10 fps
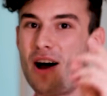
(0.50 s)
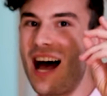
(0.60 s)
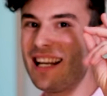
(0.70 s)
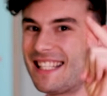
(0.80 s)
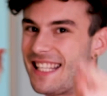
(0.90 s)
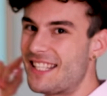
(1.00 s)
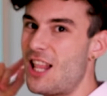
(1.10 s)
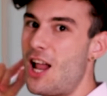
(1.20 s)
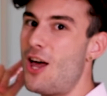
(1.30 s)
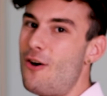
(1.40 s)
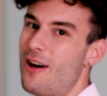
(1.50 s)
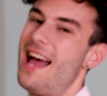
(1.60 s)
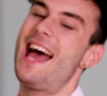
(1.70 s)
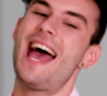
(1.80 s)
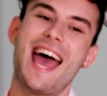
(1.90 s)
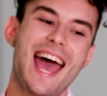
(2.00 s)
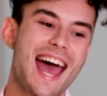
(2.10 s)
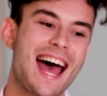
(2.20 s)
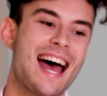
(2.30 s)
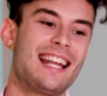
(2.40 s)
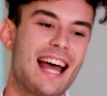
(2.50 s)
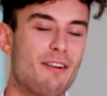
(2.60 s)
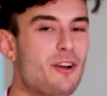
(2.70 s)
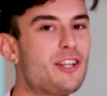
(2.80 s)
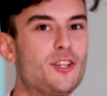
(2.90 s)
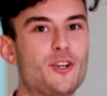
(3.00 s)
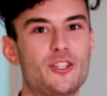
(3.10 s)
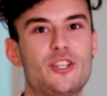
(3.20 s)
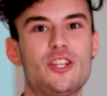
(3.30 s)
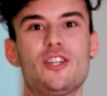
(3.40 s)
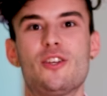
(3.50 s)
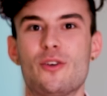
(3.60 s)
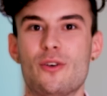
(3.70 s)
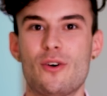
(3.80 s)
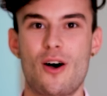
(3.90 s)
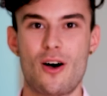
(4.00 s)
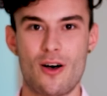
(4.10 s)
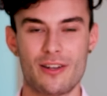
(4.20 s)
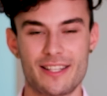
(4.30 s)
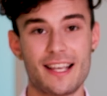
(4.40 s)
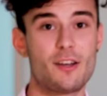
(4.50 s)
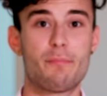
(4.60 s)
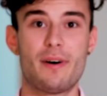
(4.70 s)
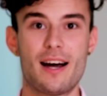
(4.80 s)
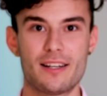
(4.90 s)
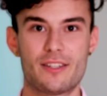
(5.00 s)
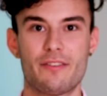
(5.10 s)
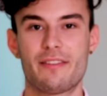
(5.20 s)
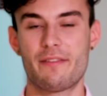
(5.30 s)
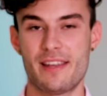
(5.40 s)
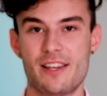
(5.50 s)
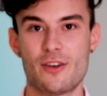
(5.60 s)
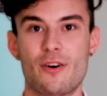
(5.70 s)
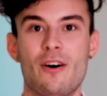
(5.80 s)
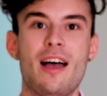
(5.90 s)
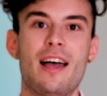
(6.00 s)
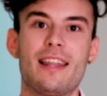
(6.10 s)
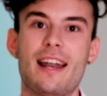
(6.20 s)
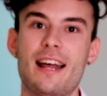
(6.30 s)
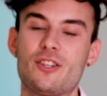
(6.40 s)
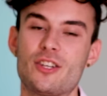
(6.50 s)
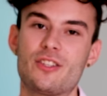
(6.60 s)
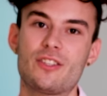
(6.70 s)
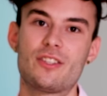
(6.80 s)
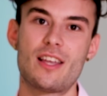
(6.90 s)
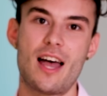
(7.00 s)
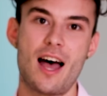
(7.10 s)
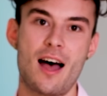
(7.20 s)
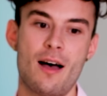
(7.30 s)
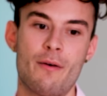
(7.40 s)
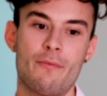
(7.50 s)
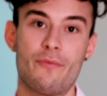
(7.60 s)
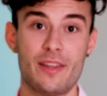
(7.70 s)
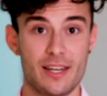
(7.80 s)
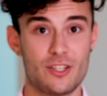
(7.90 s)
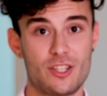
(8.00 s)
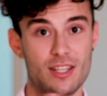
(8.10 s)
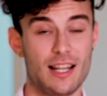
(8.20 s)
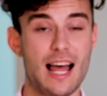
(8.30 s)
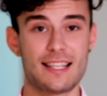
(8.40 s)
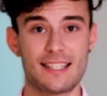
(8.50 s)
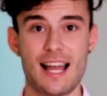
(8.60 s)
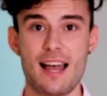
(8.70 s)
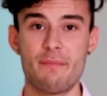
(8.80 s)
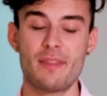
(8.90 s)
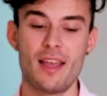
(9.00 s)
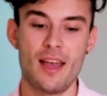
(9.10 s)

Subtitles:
everyone, this is Lollo and I'm going to continue on the second part of the video that I just finished last time.